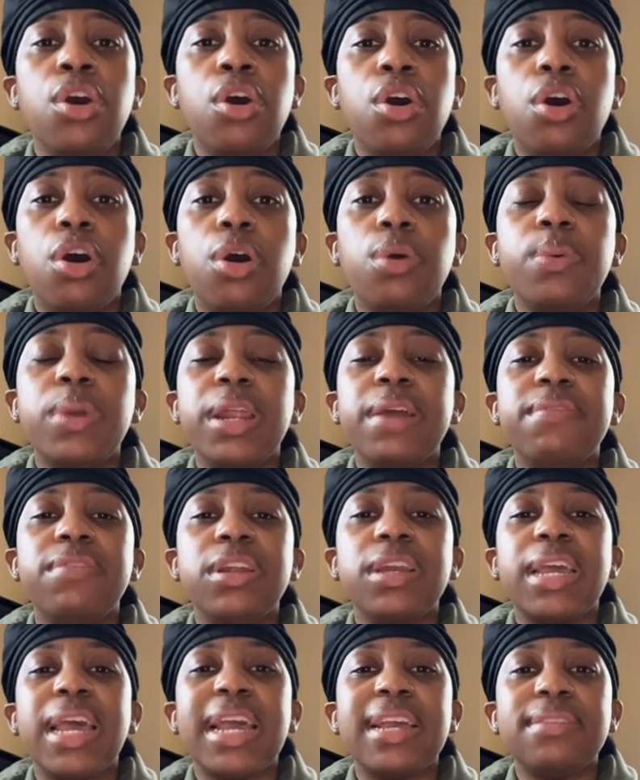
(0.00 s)
or whatever the
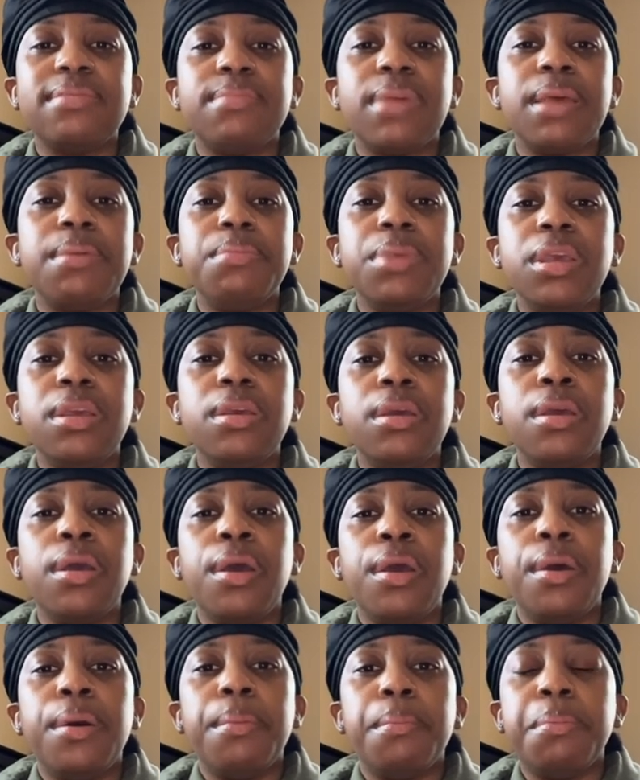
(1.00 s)
case may be,
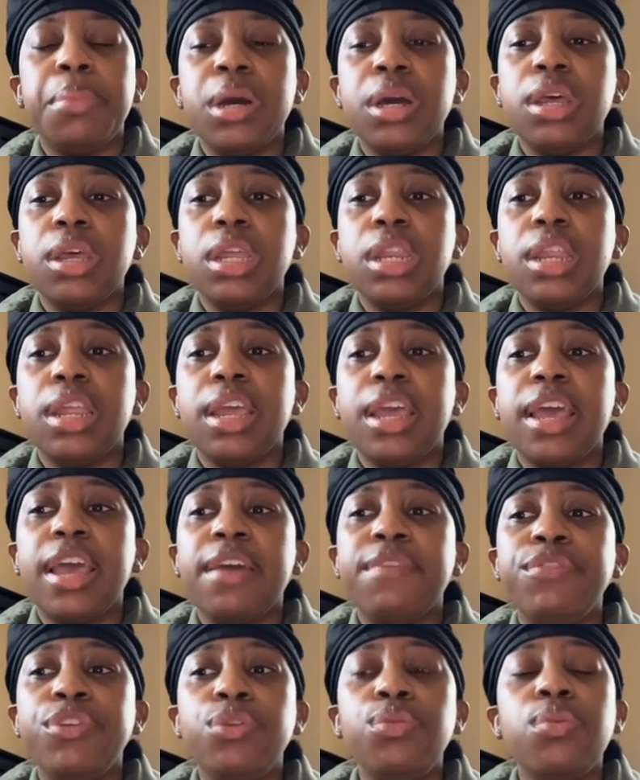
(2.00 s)
but if
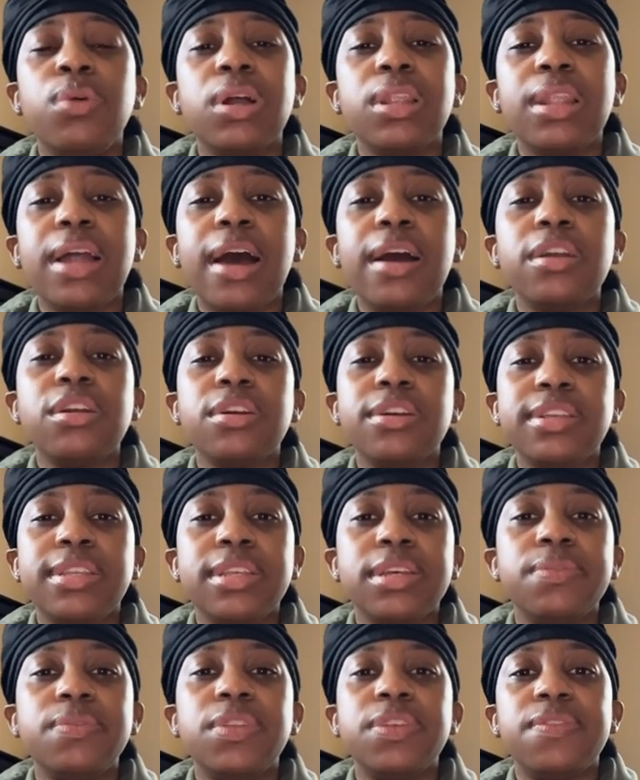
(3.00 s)
you allow
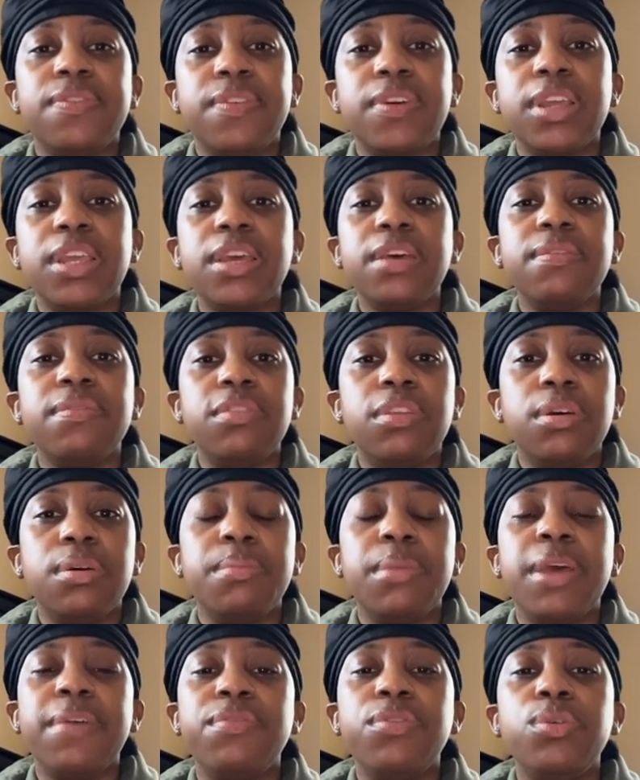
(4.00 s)
yourself to forgive them,
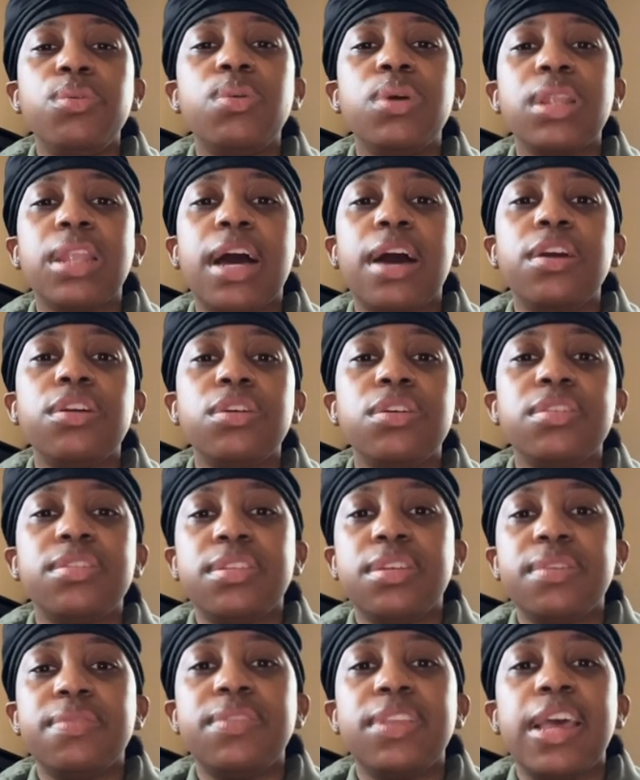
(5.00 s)
if you allow
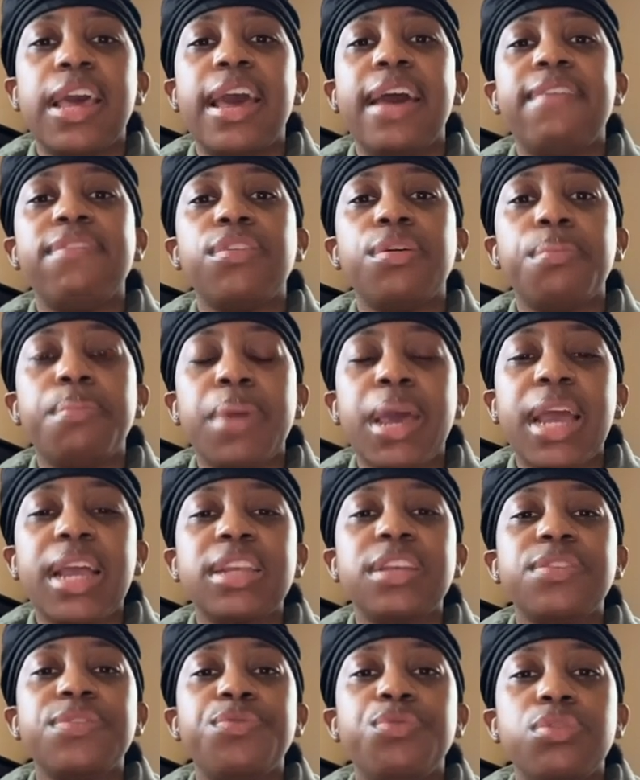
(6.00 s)
yourself to have
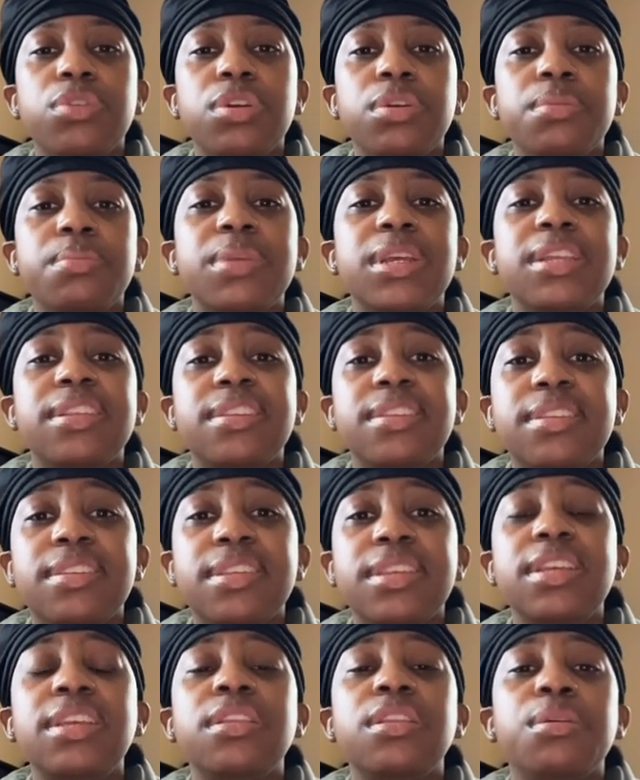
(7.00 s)
compassion for them and to
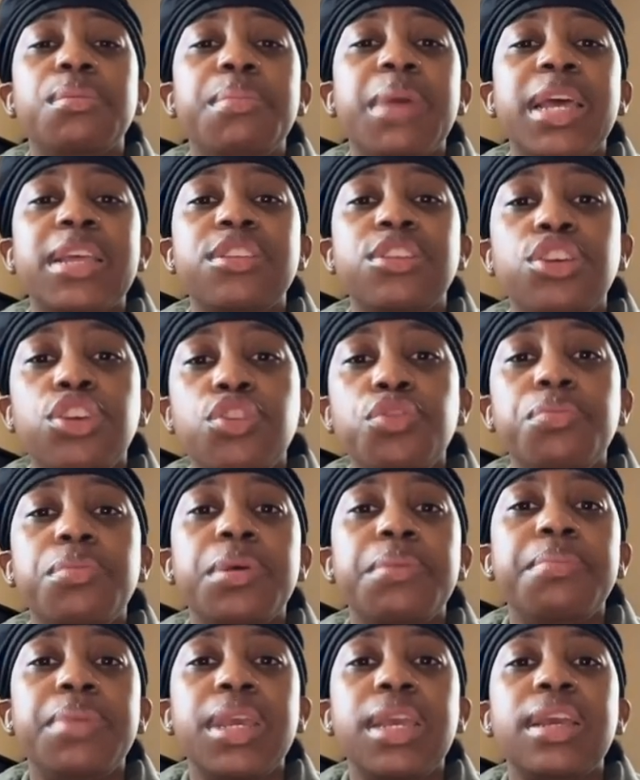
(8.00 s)
see them as human
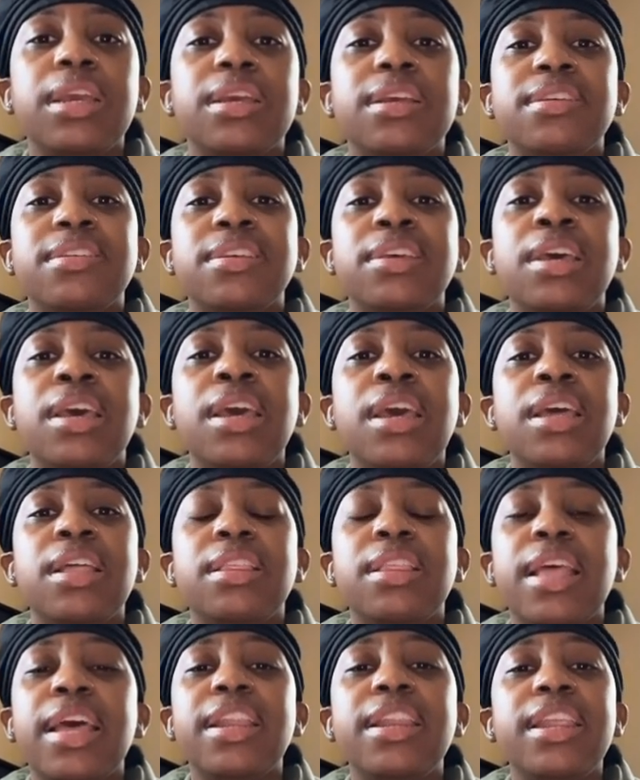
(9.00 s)
beings
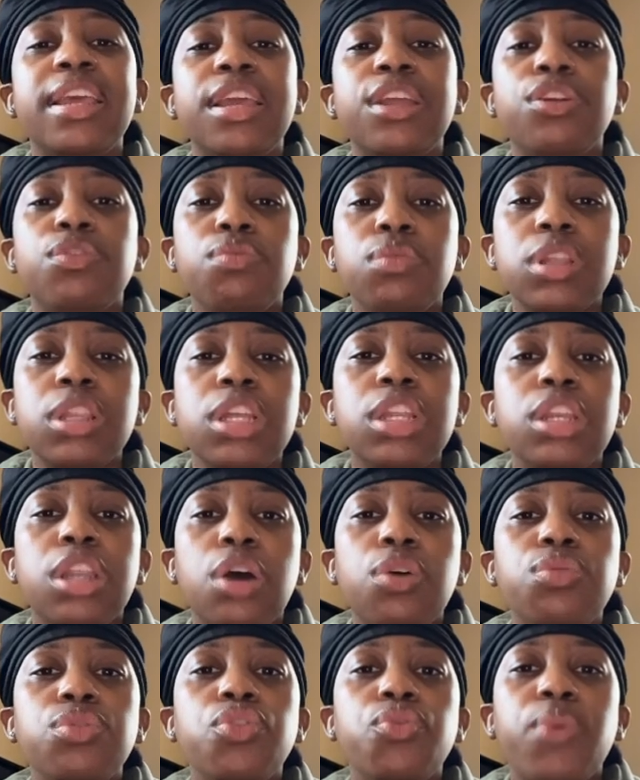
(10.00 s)
that didn't really know
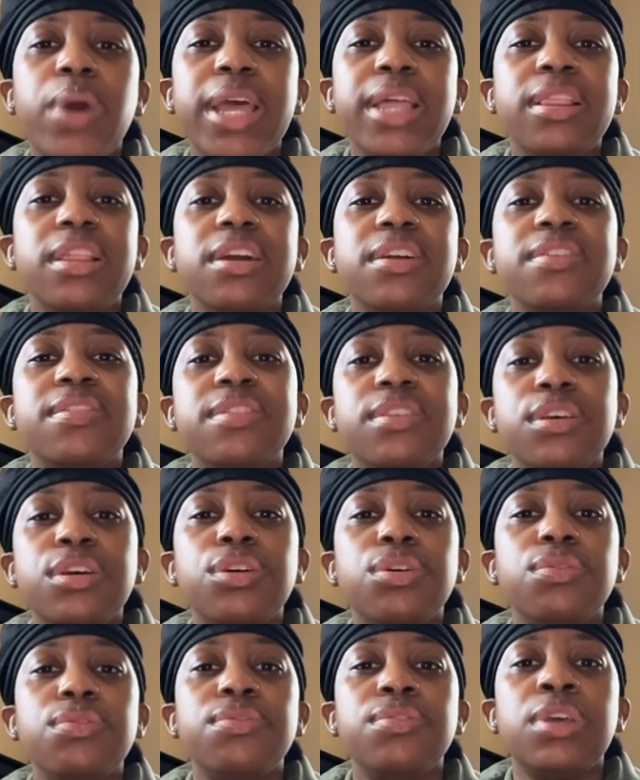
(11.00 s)
the way
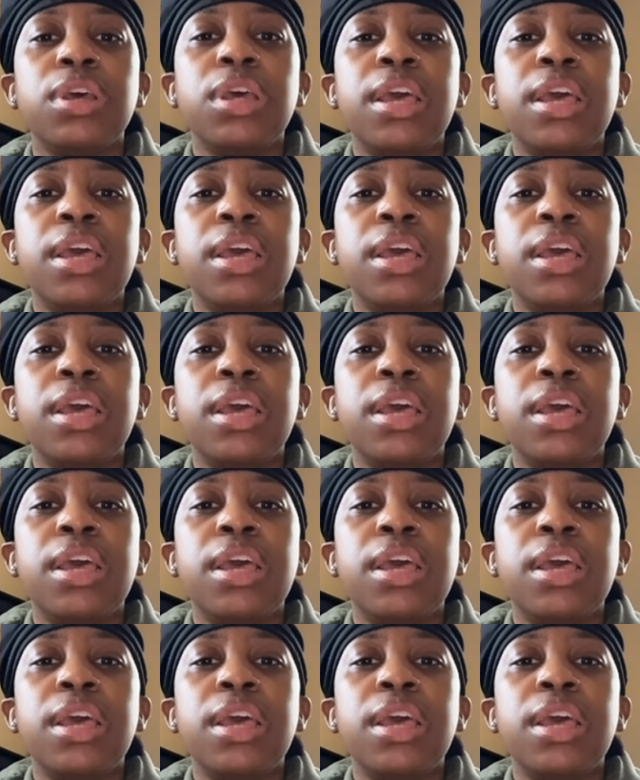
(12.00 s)
themselves,